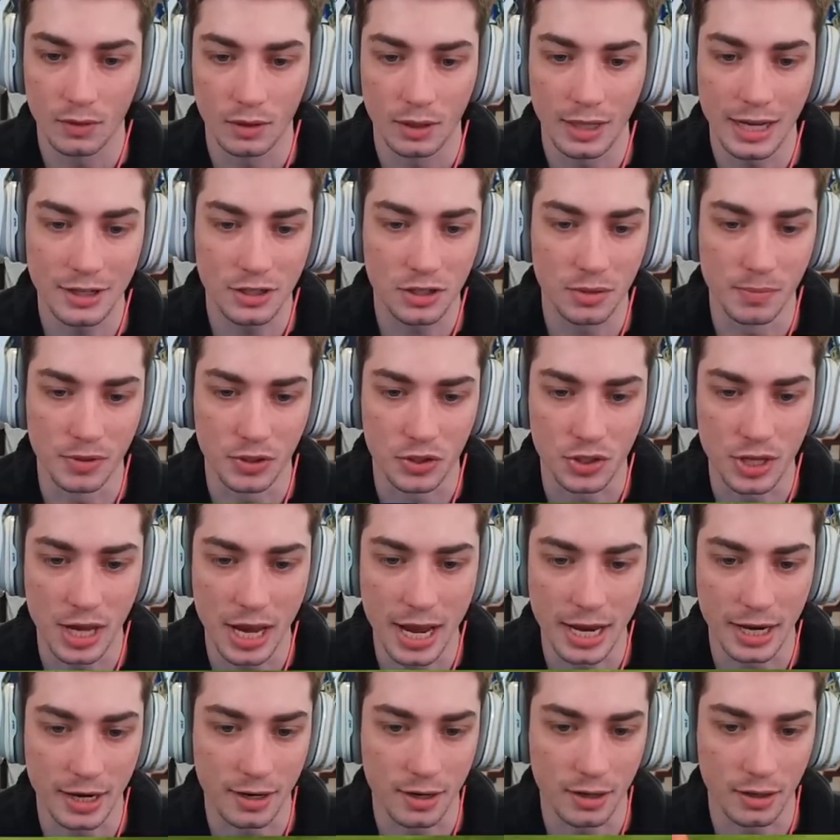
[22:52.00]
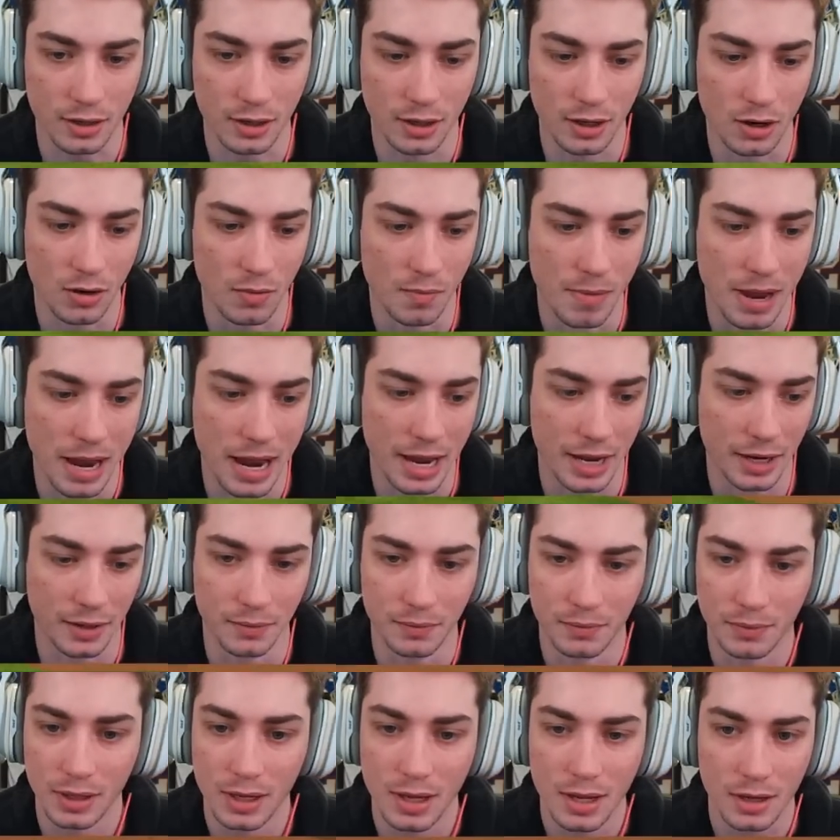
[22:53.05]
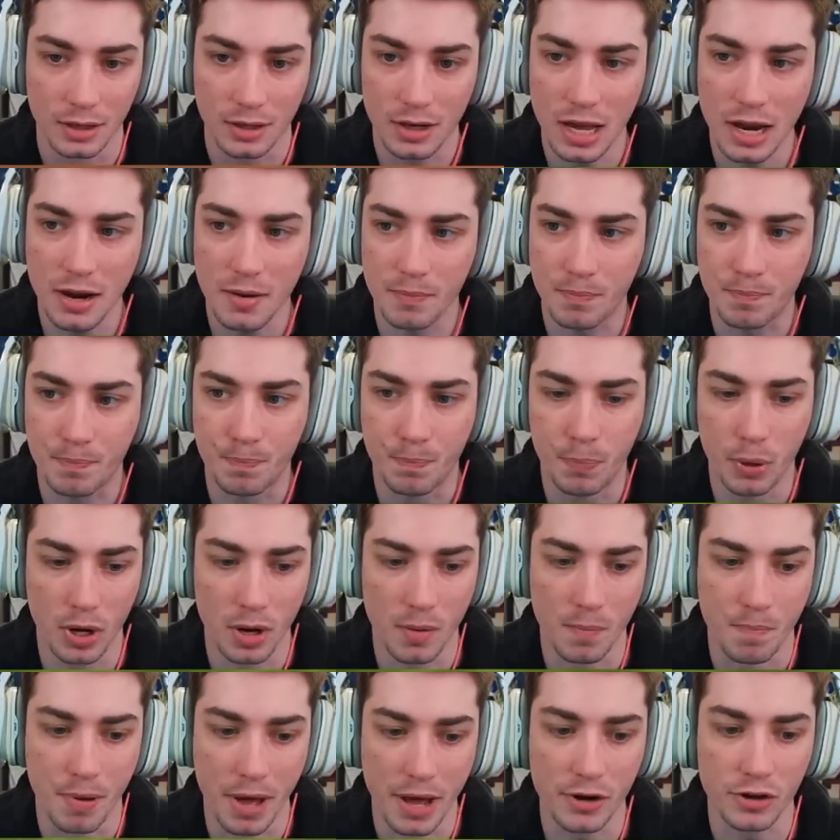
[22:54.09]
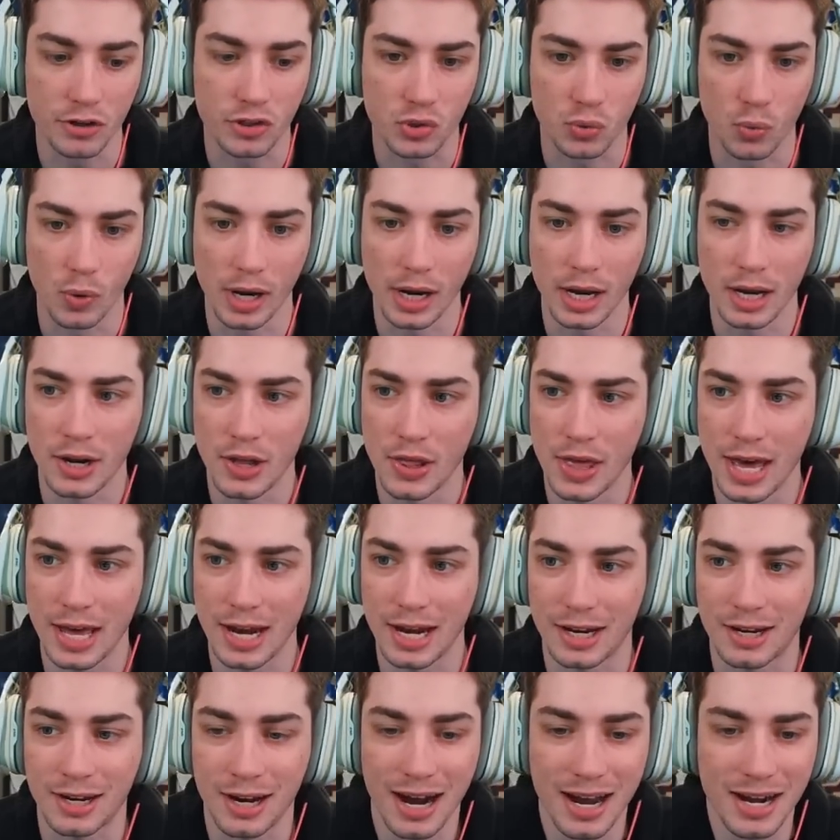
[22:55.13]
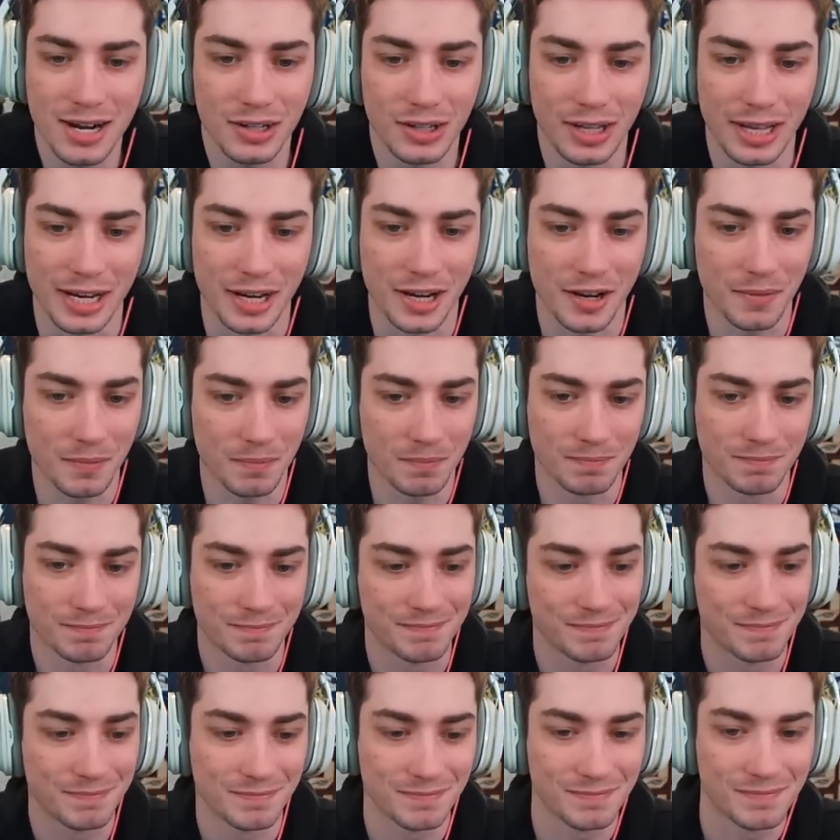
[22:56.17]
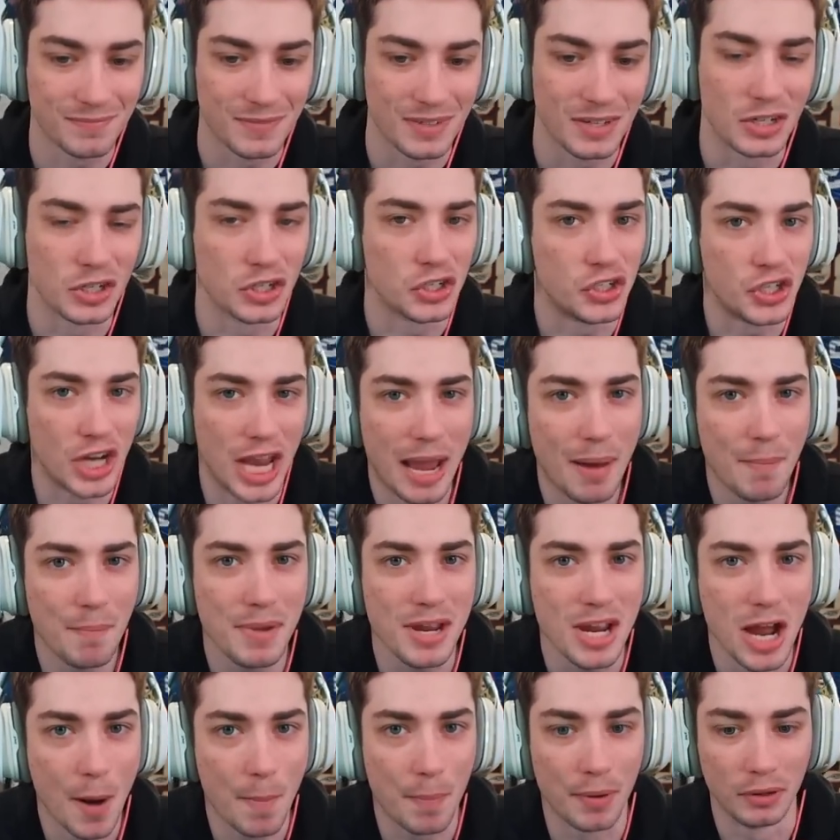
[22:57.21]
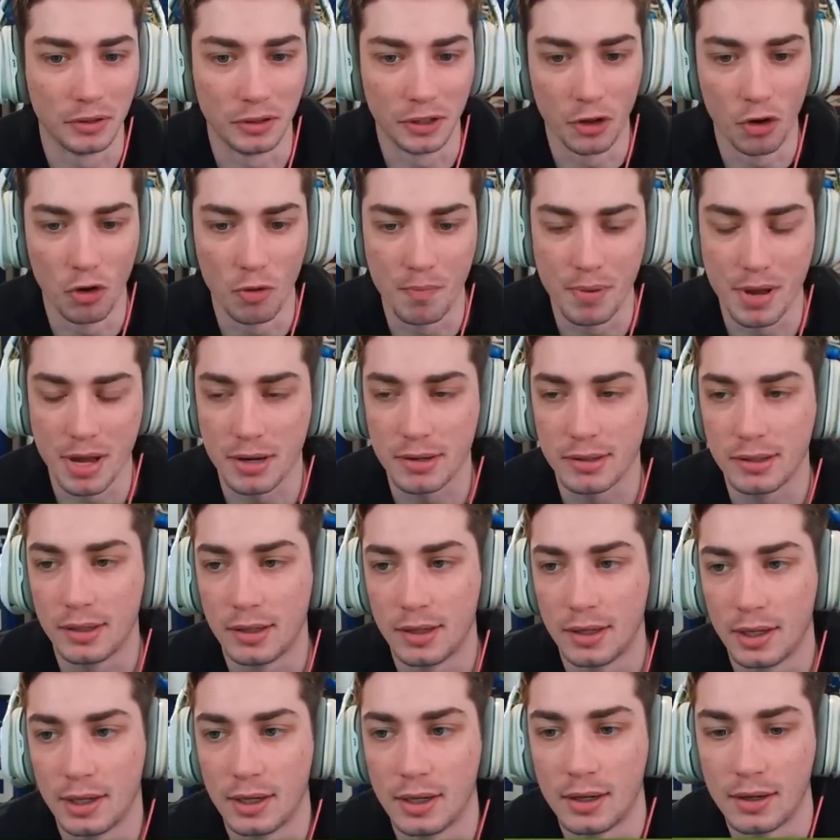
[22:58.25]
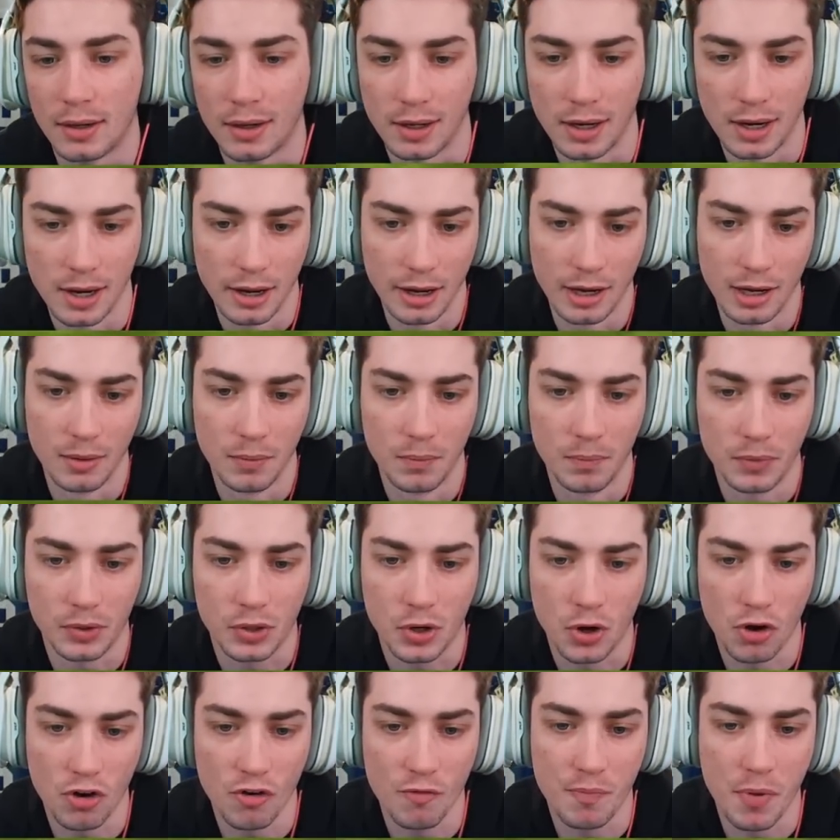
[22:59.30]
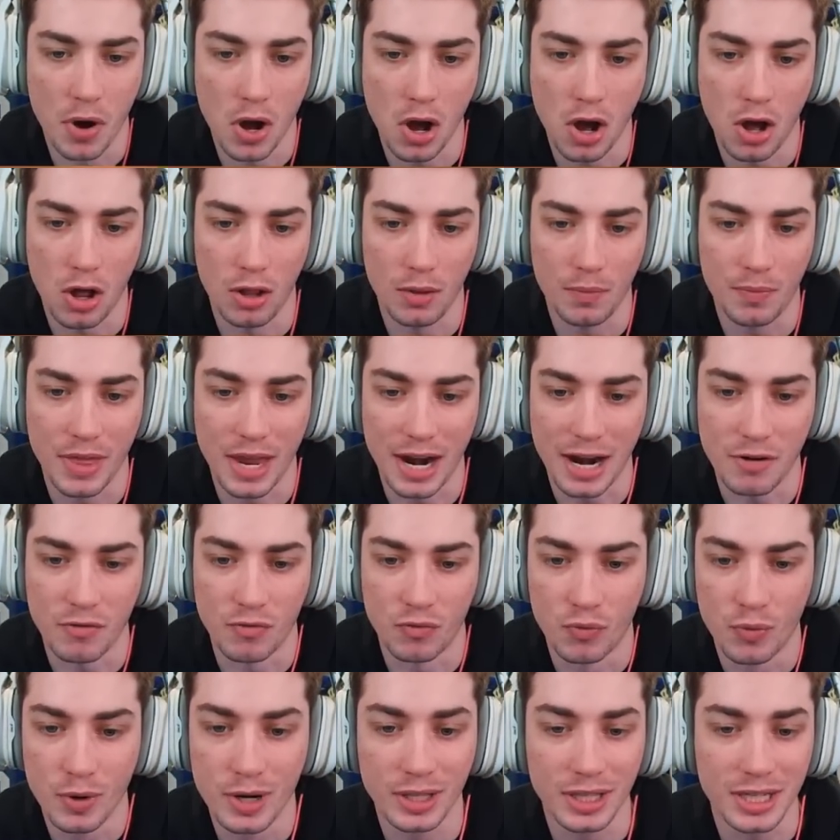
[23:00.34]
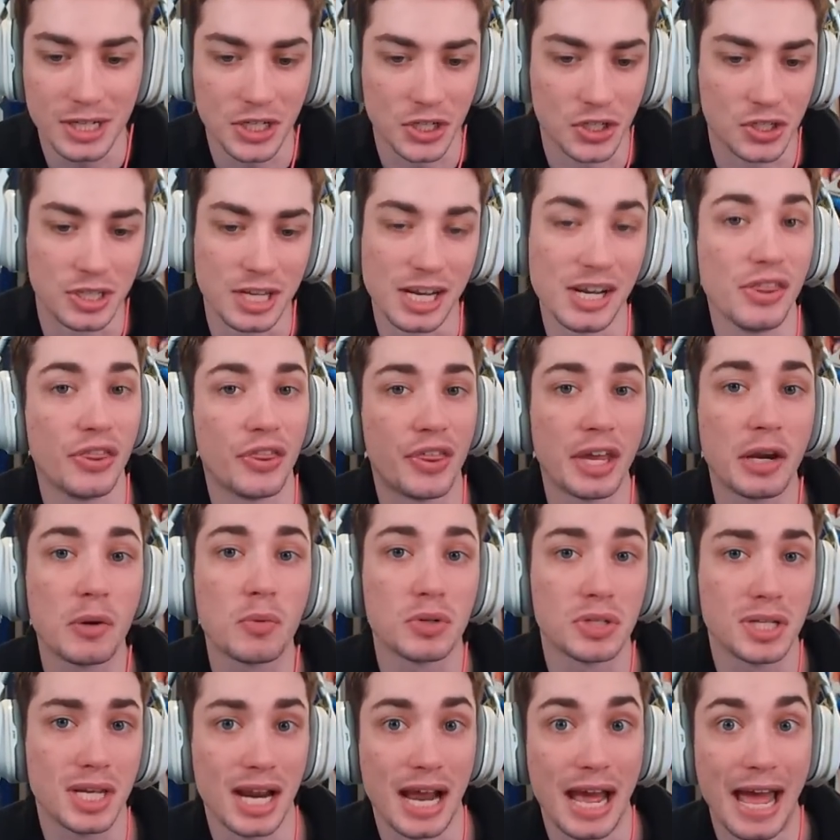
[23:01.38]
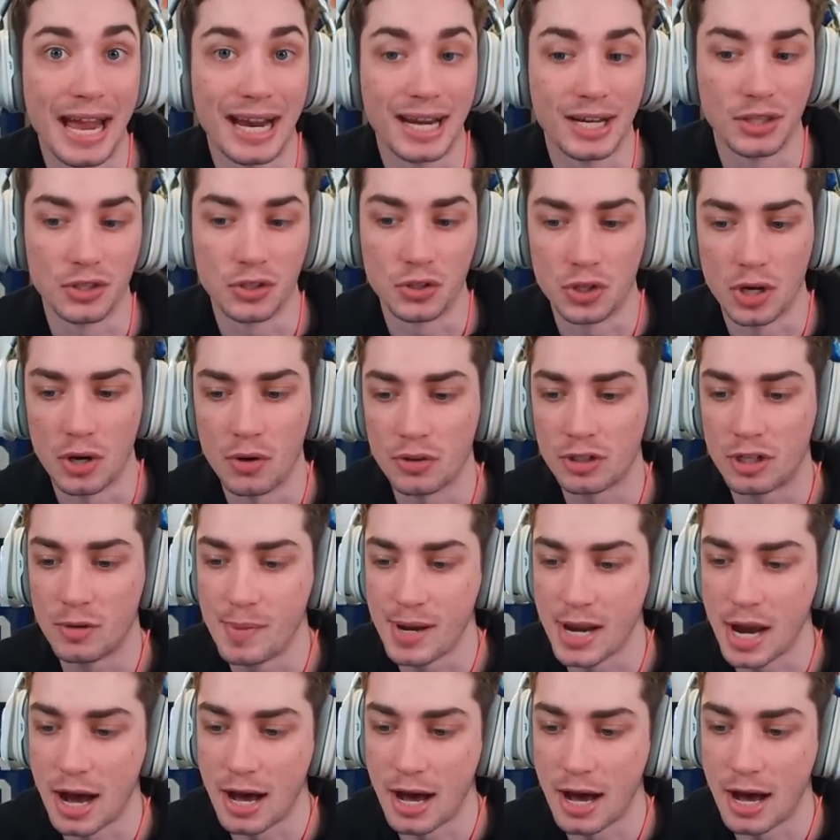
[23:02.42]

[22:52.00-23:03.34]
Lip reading: That's a mistake. Oh, man. Got to put a better swing out of that. It kind of, like, jammed me up a little bit. Curveball that I really just didn't think was going to hang in the zone, to be